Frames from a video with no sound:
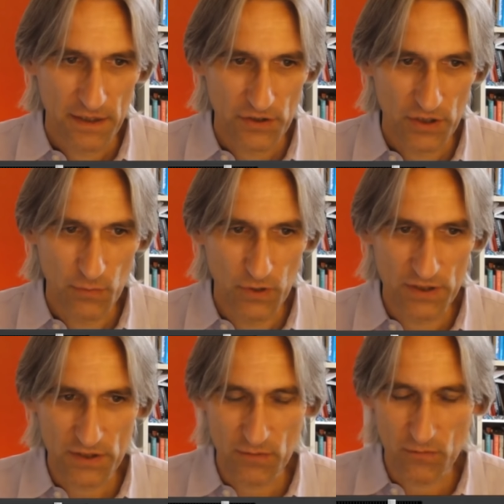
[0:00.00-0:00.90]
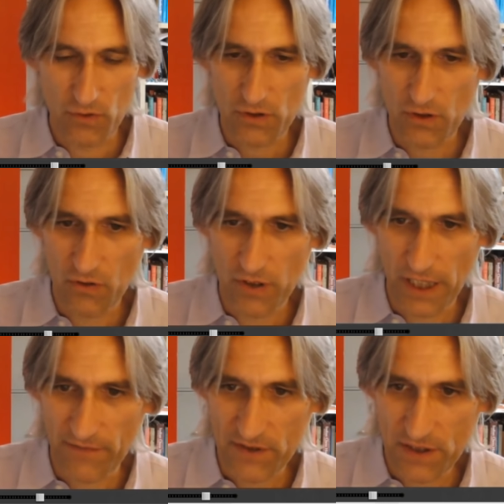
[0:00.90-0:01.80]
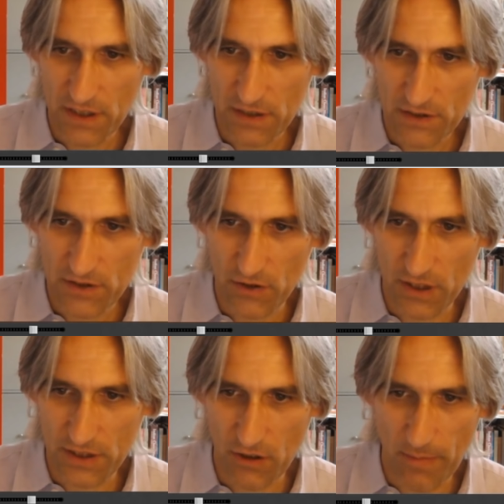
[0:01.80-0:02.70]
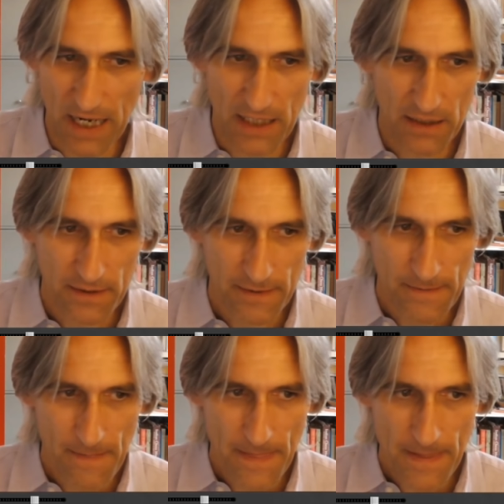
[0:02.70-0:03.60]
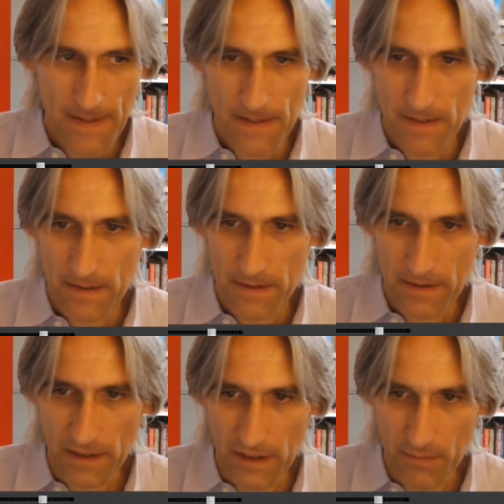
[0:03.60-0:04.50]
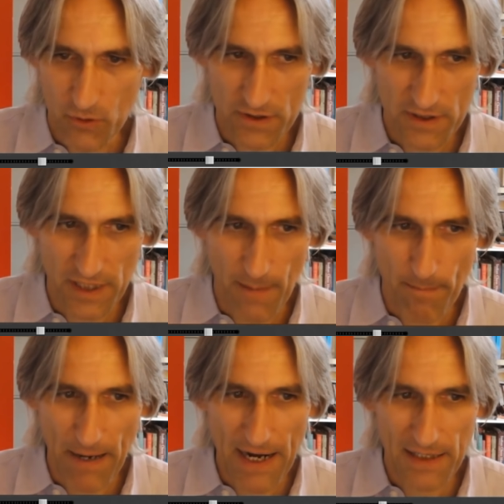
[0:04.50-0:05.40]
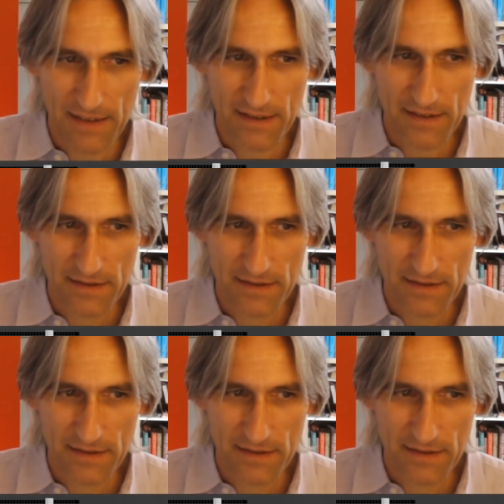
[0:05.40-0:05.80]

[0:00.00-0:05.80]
actually wins the rook on f6. So let's go back. Nakamura step back,